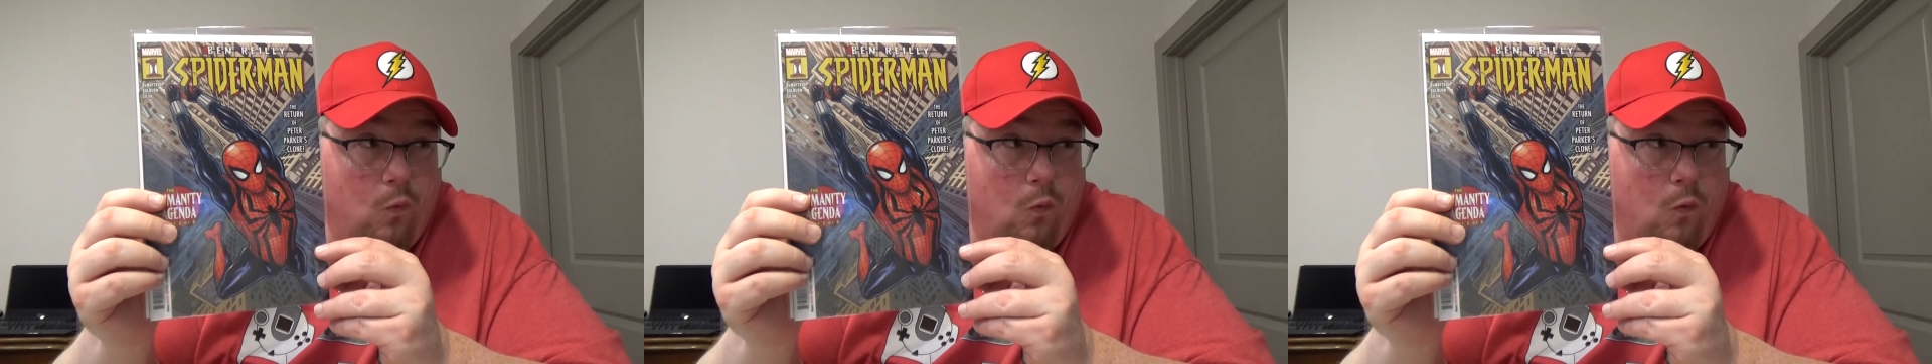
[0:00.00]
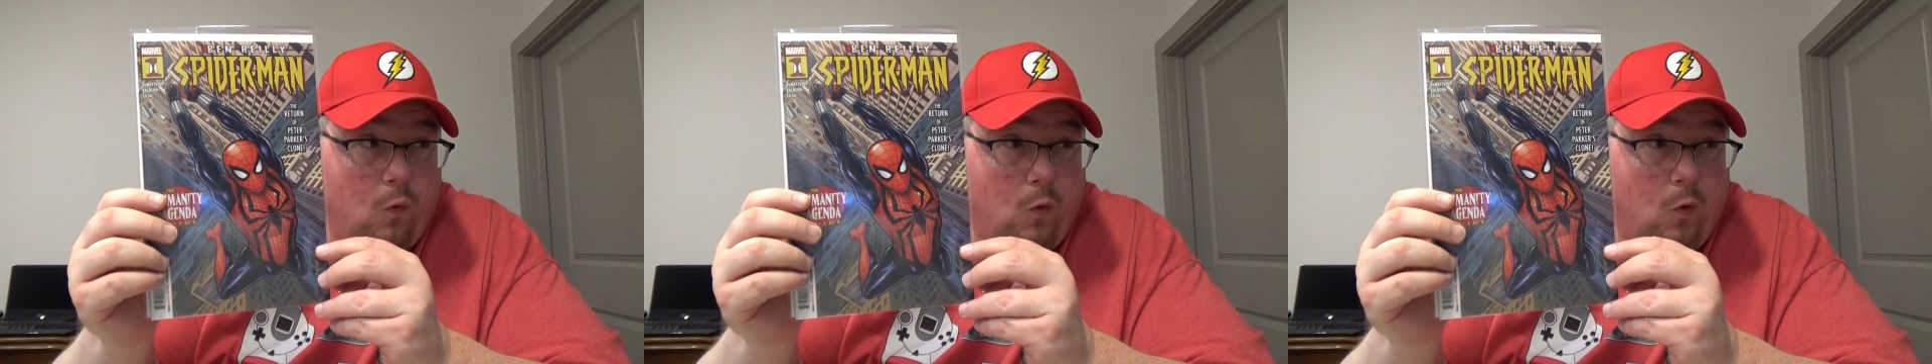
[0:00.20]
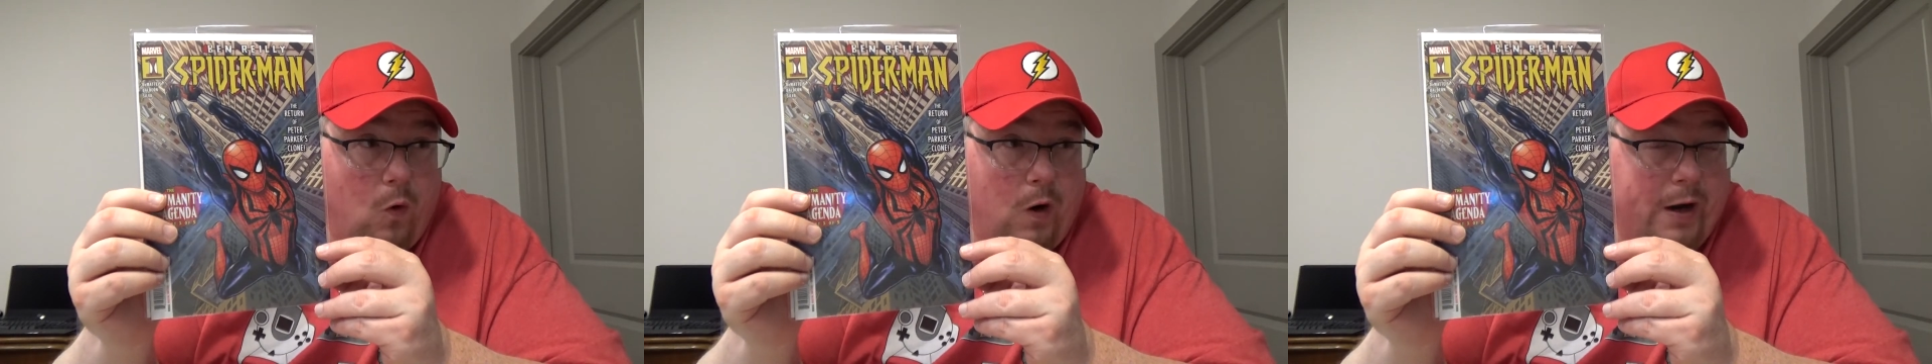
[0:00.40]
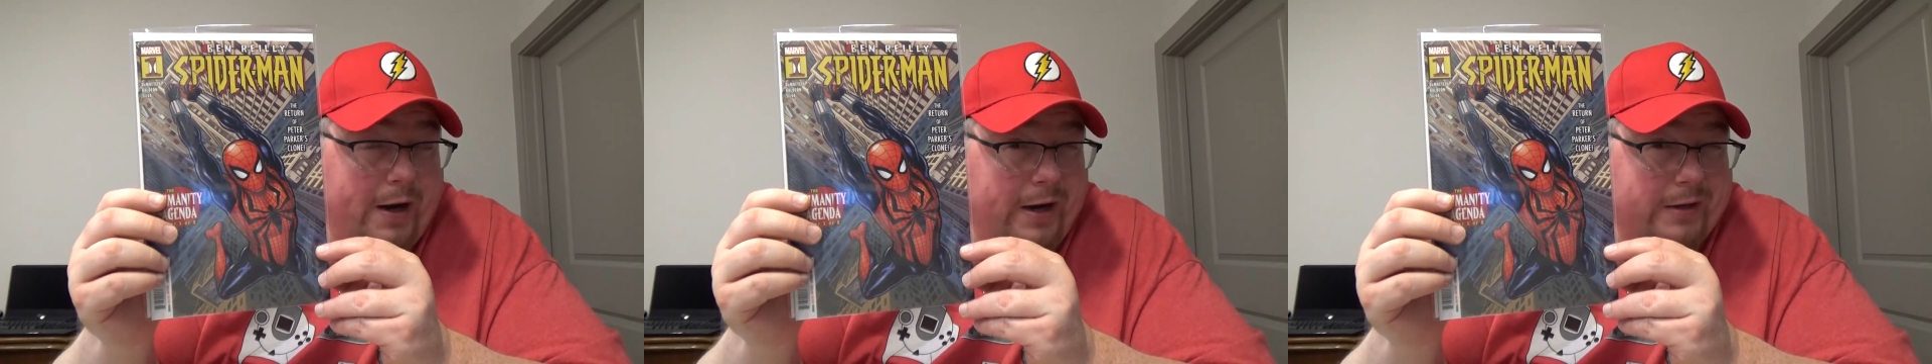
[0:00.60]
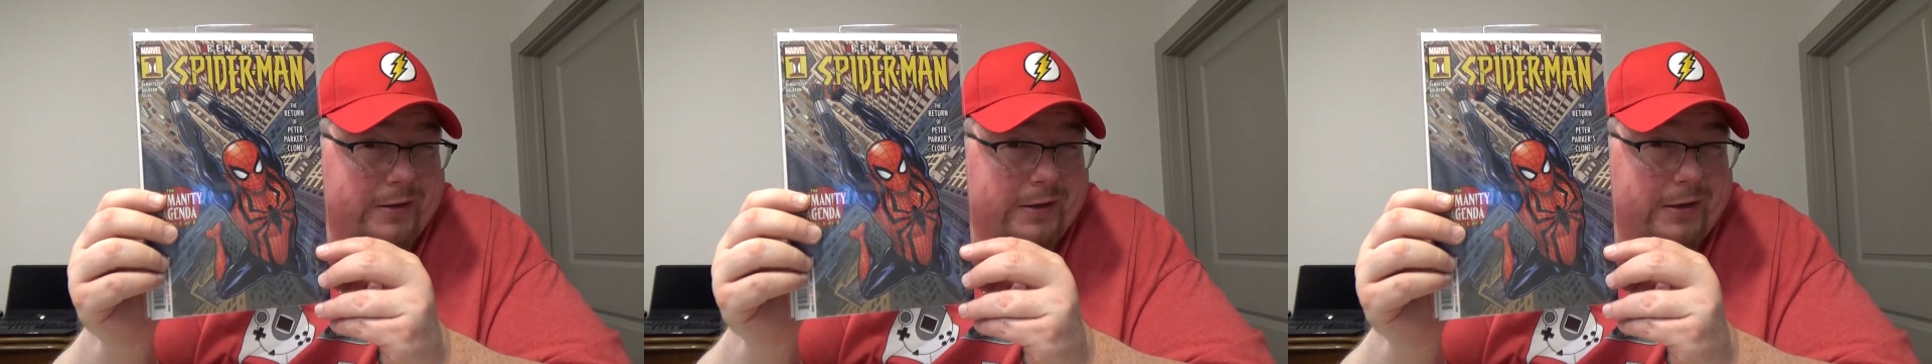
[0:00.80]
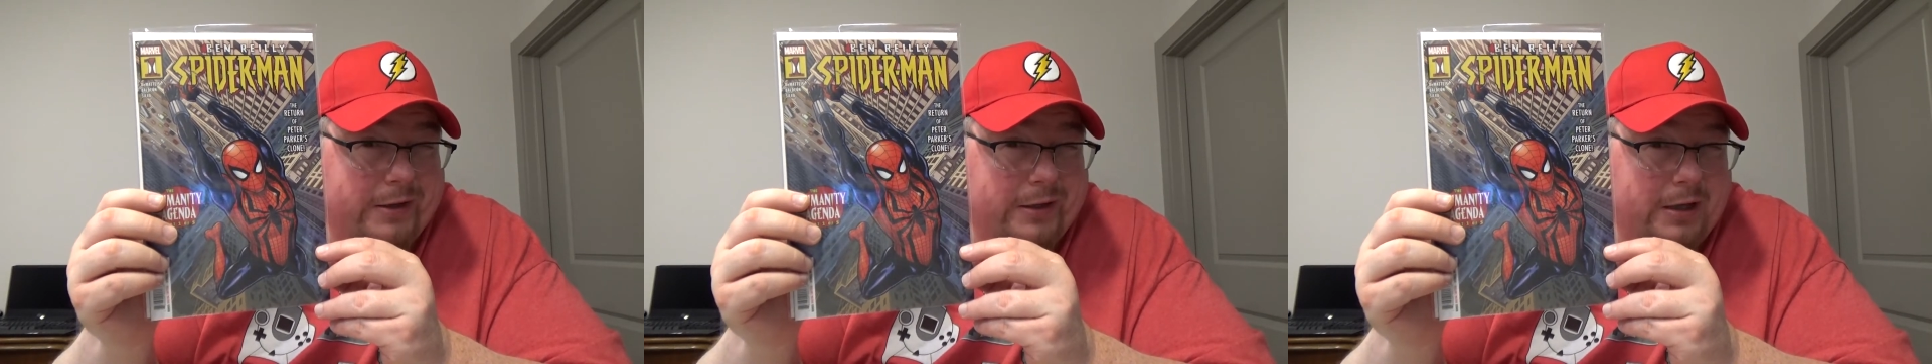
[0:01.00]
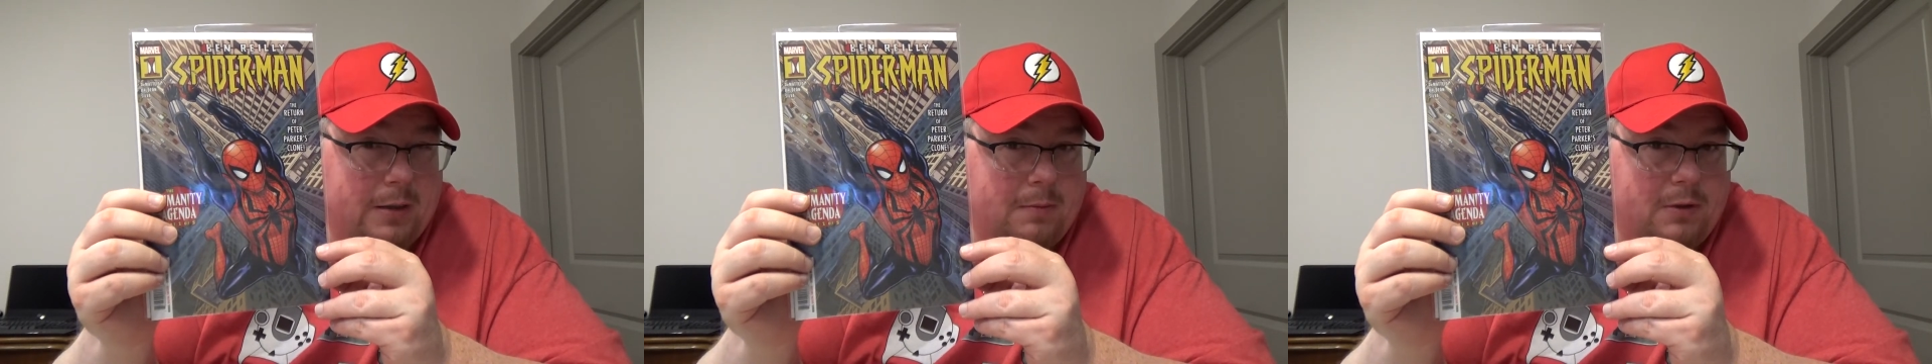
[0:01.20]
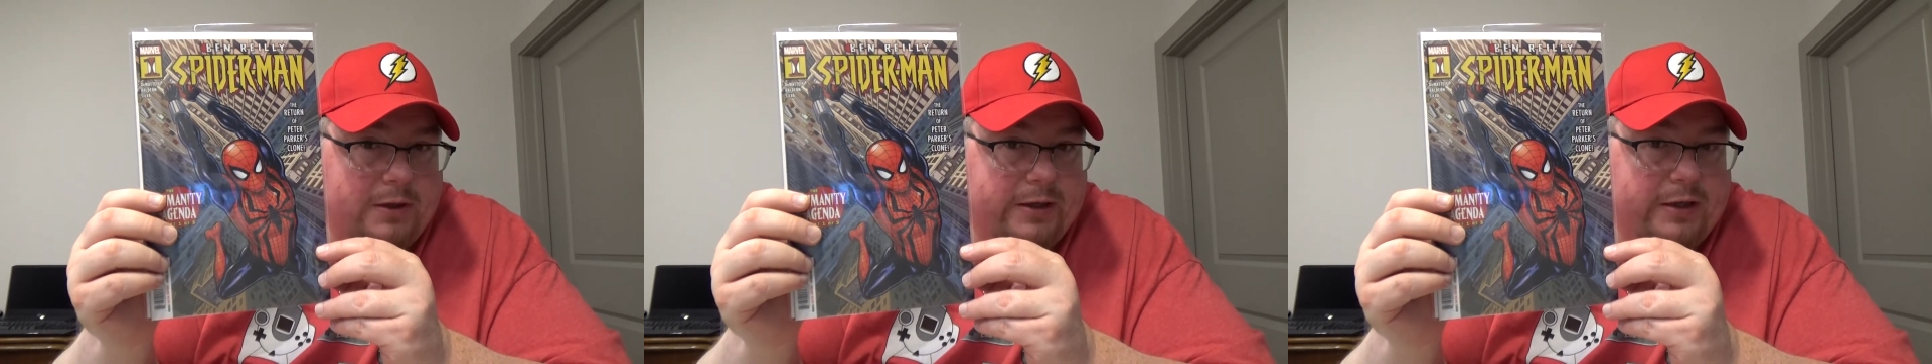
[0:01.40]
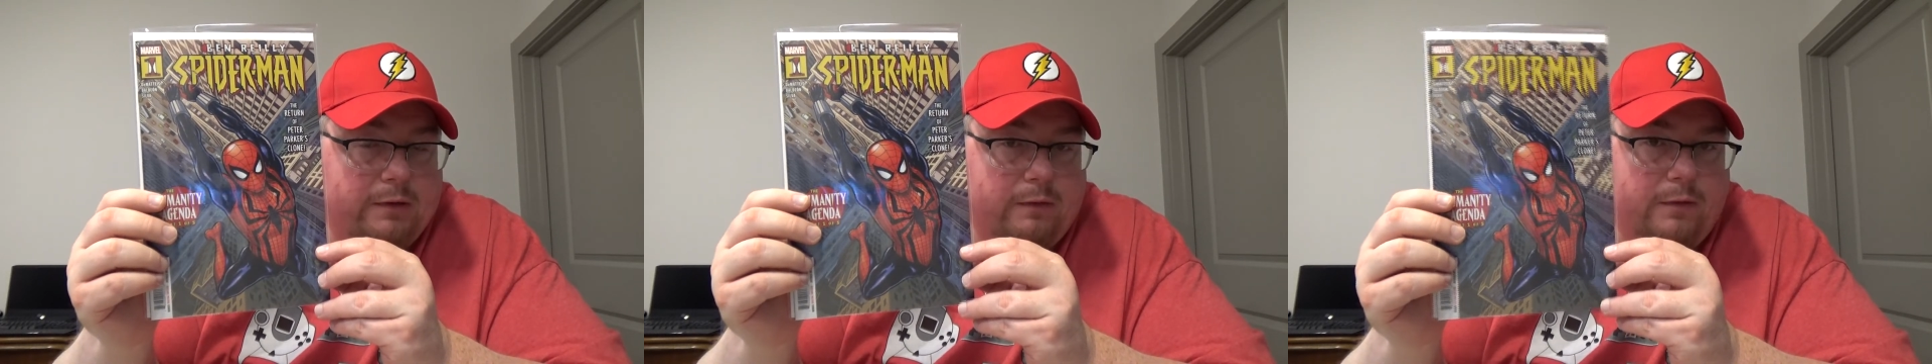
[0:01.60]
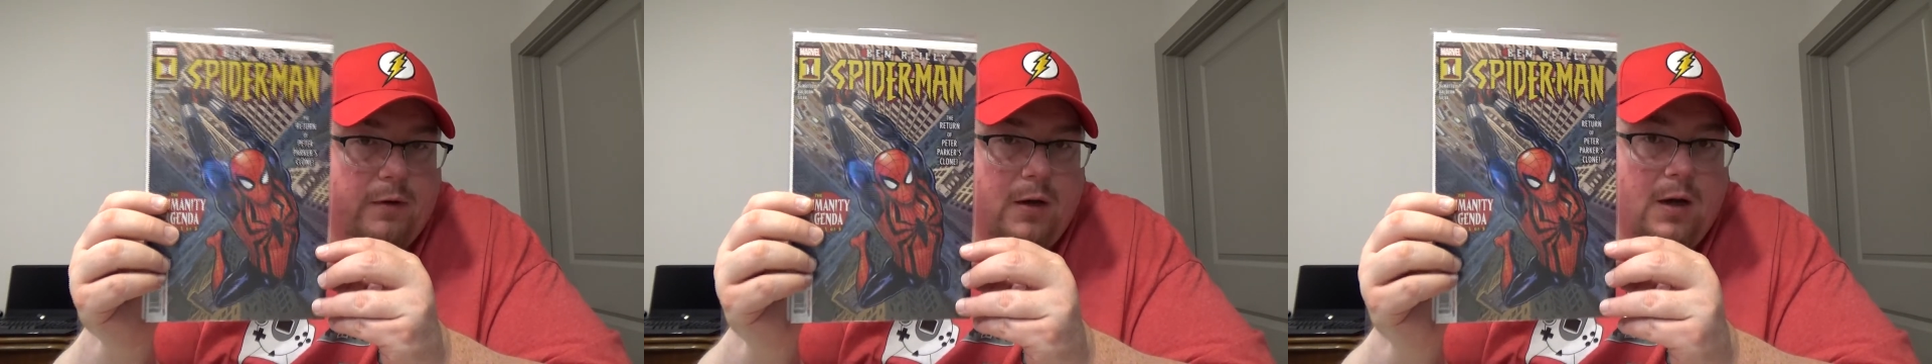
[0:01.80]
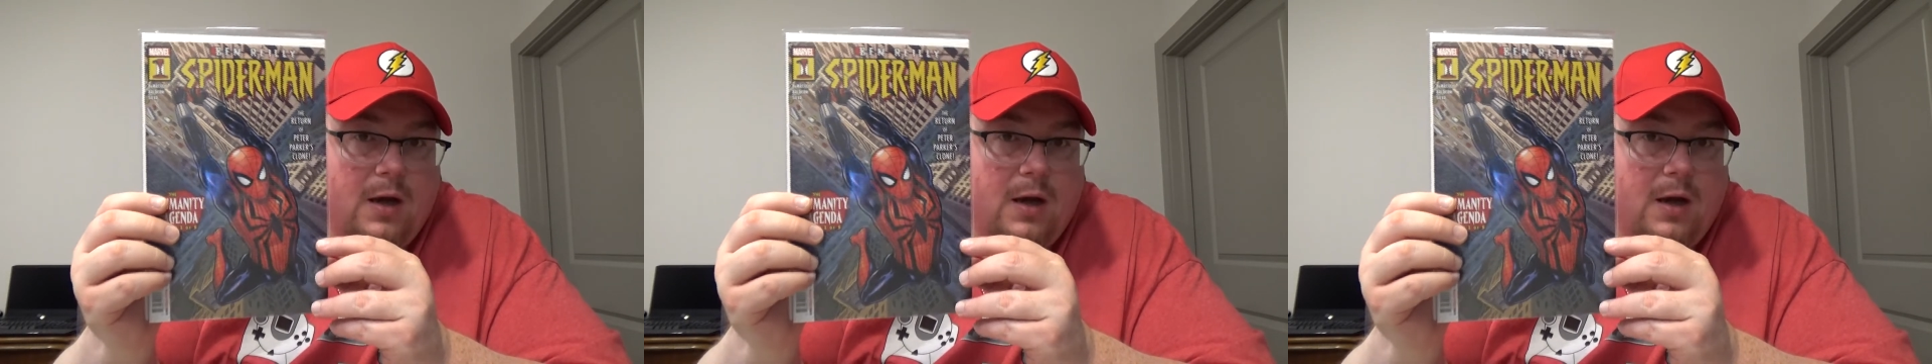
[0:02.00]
118, I believe.